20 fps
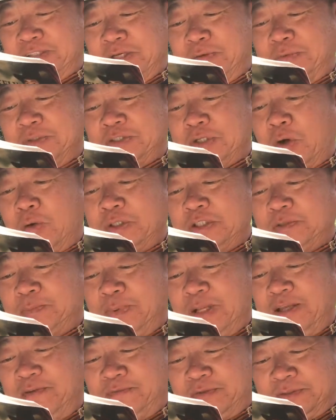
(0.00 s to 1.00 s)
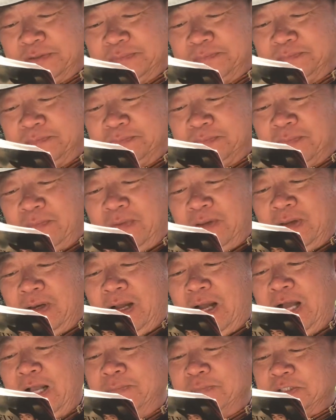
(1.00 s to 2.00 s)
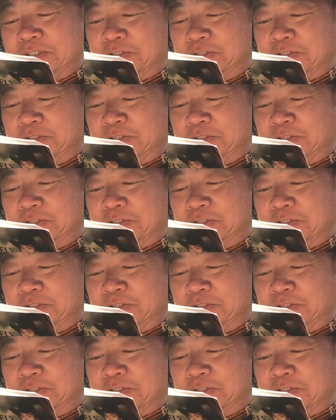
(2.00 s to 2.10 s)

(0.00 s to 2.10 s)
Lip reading: was always playful. Hi, Mr.